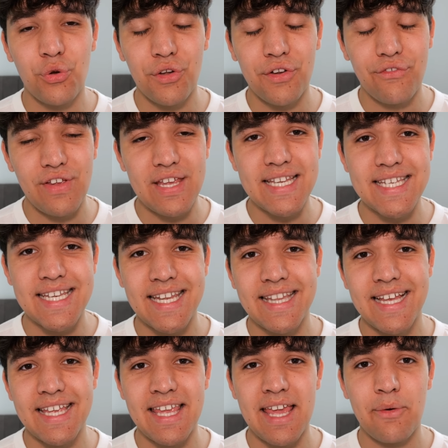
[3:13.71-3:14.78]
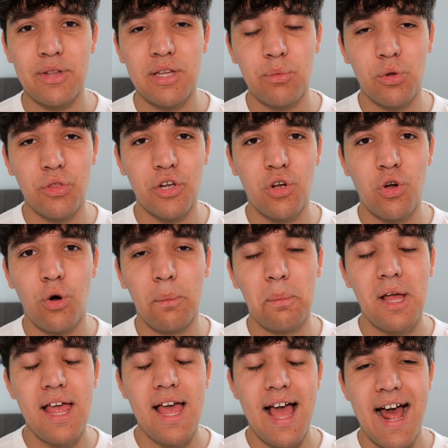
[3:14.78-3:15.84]
undefeated in that year when they won the
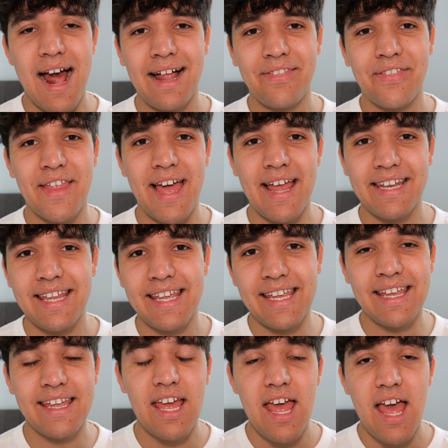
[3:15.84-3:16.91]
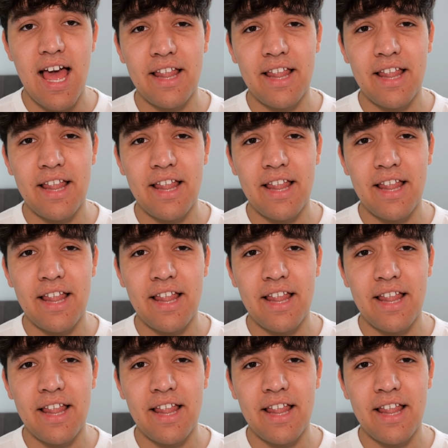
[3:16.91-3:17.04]
Cup and their league,